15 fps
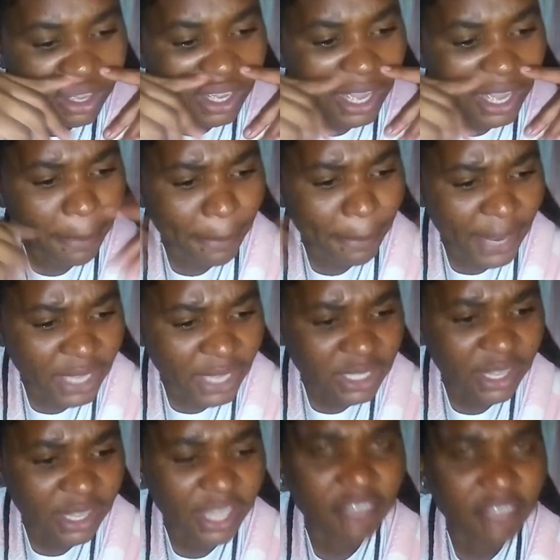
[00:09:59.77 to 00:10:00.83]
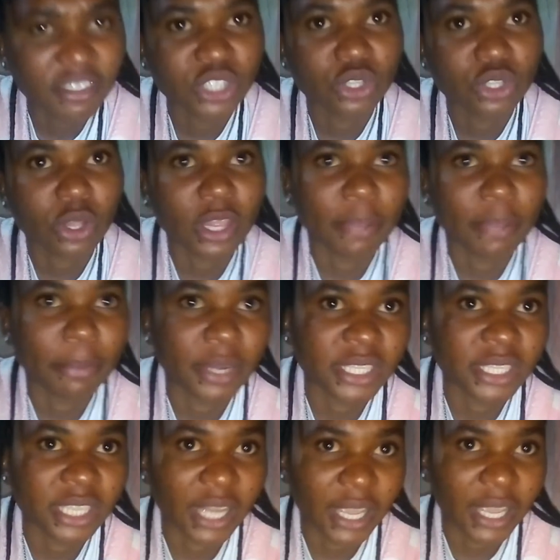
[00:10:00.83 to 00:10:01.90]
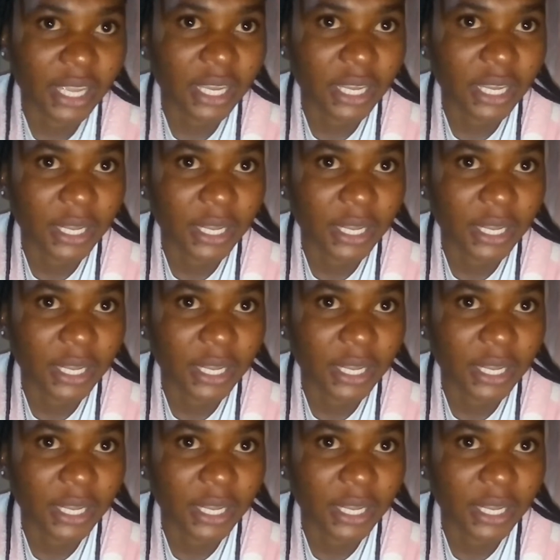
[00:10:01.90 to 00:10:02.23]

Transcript: apparently they even told the police like